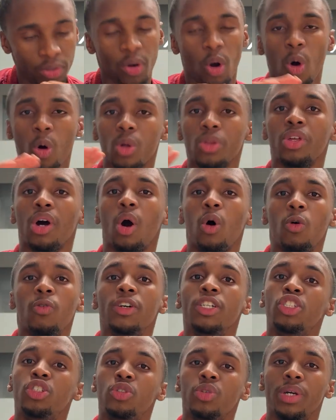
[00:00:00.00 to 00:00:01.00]
all the
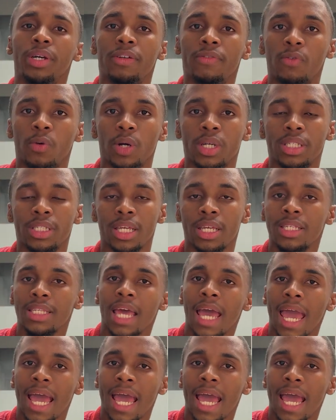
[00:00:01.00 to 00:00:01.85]
overdue invoices